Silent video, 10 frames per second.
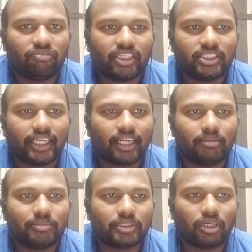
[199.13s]
phase
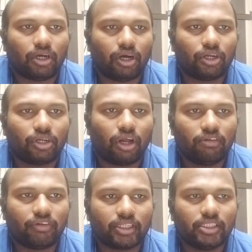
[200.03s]
diagrams are
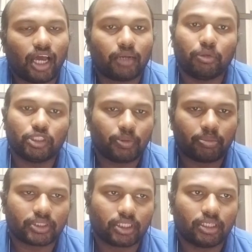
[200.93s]
drawn for the atmospheric
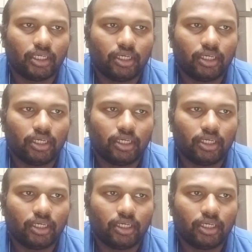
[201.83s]
pressure.